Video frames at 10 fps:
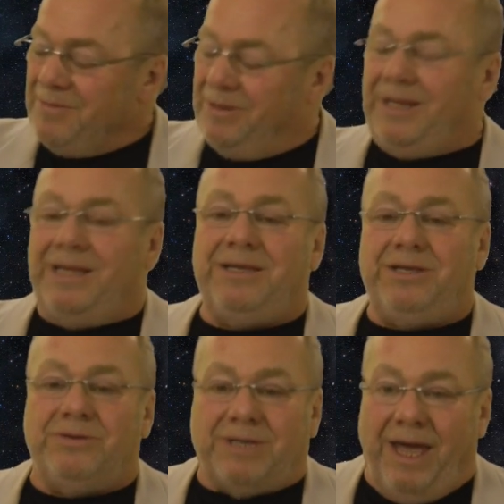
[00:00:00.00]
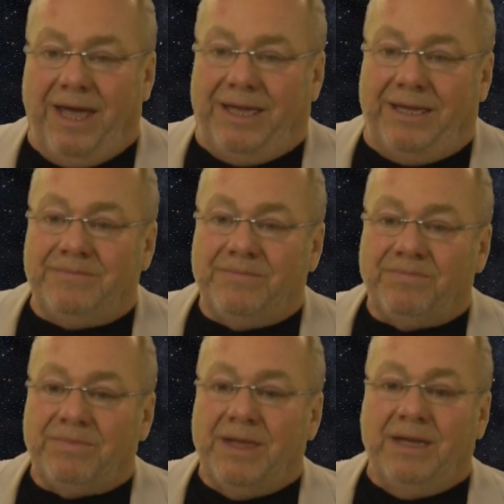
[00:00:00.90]
but in the UK,
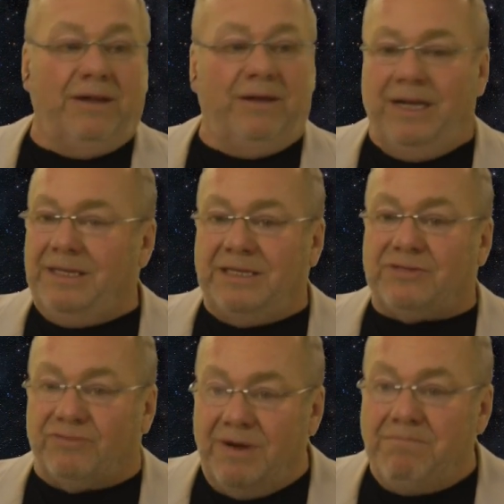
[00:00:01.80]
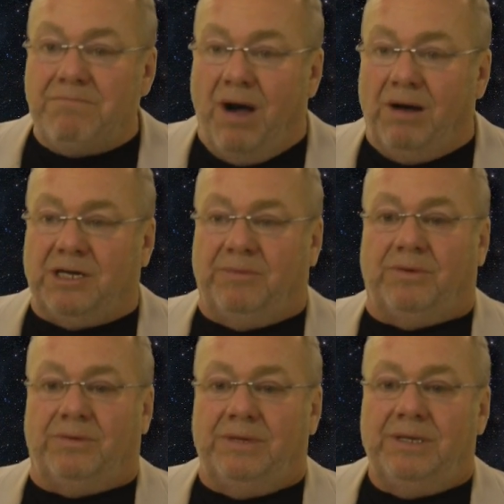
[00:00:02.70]
it is
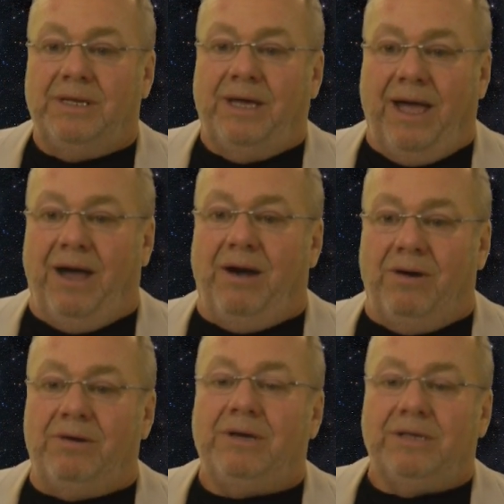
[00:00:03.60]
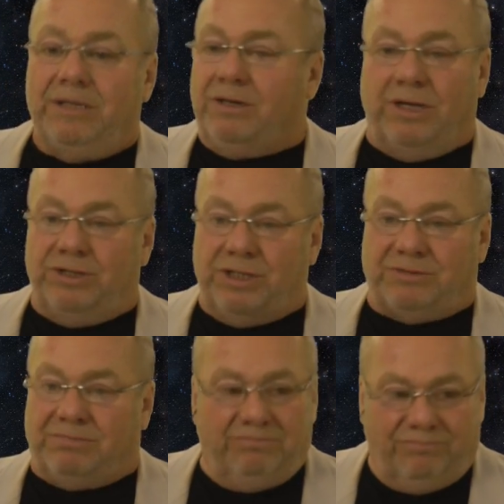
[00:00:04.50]
remarkable how you can
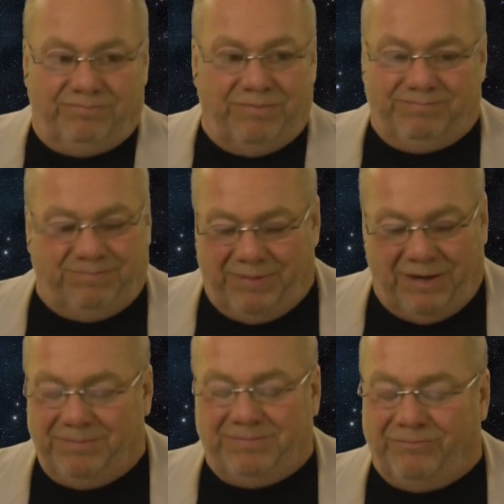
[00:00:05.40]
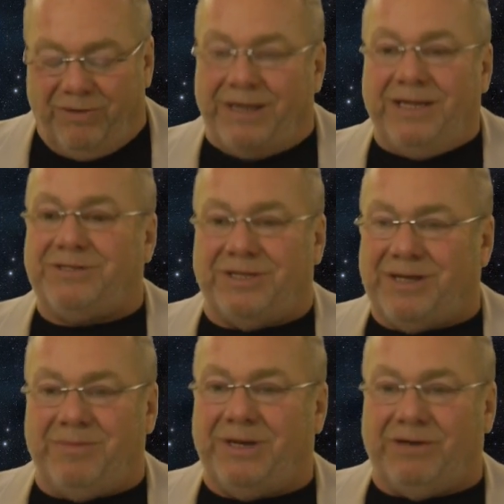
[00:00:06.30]
just run into
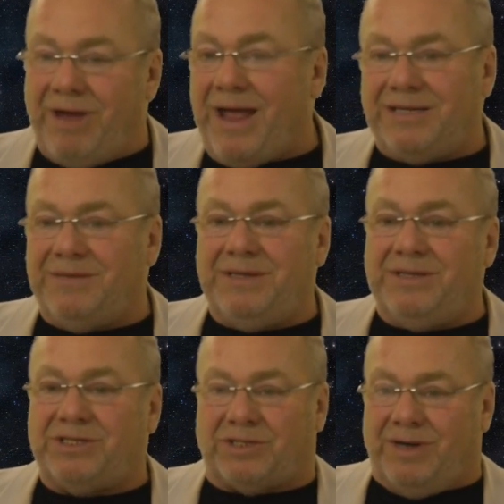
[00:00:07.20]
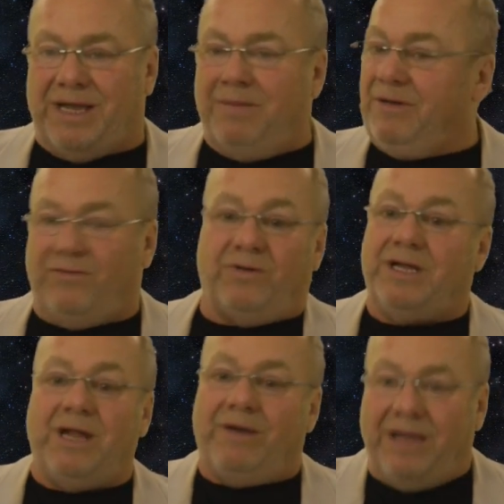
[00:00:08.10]
somebody random in the street, and before
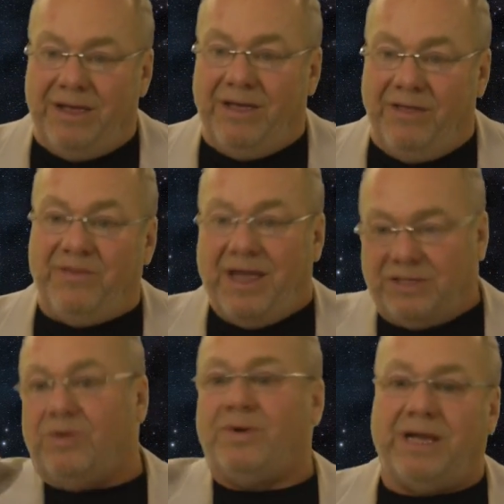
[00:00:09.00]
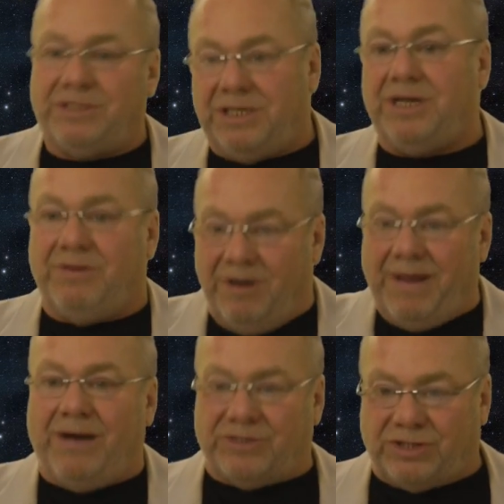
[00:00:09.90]
you know it, they're talking to you
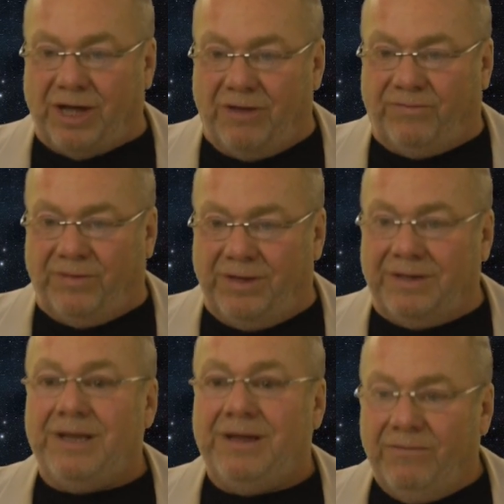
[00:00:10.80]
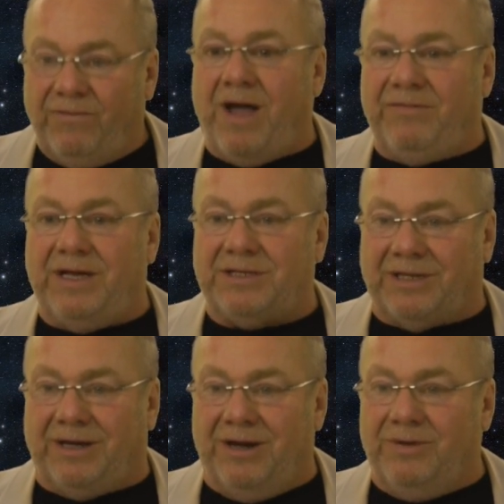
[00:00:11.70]
about stuff that 5 years
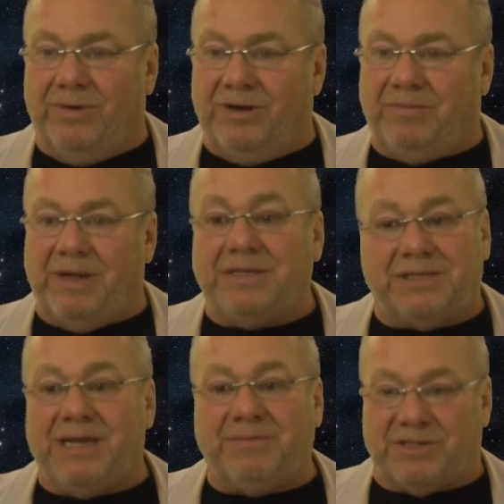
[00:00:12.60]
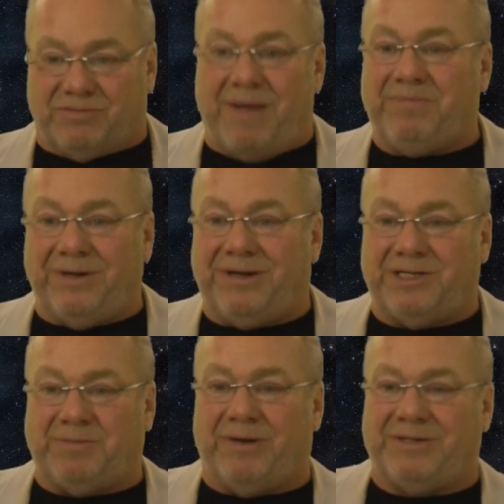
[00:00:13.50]
ago would have been deemed as rampant
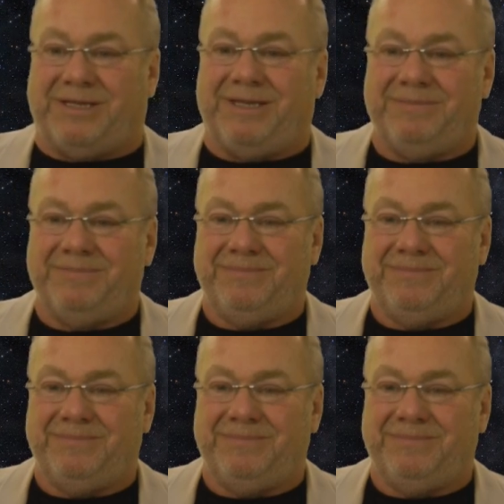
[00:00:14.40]
conspiracy.